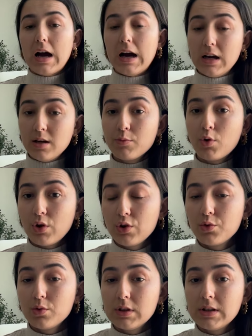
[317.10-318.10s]
I am
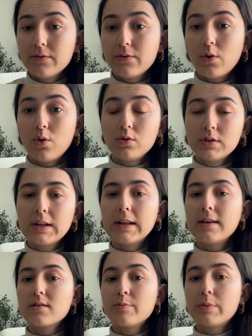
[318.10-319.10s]
going to leave all the
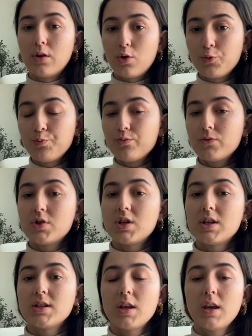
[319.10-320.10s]
links below
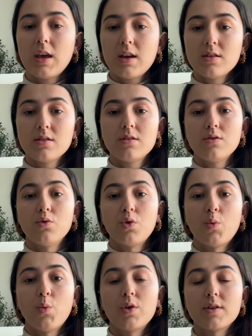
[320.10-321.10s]
just in case you
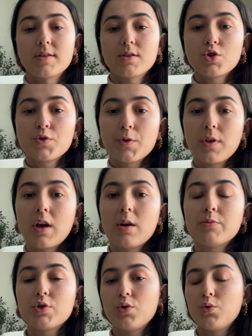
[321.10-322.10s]
don't want to search for
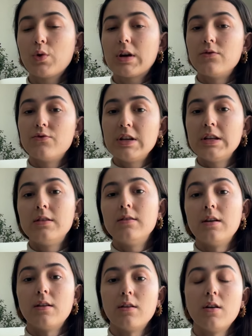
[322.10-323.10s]
them, so you can read
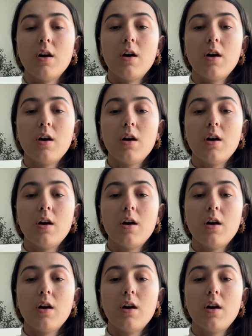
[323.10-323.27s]
their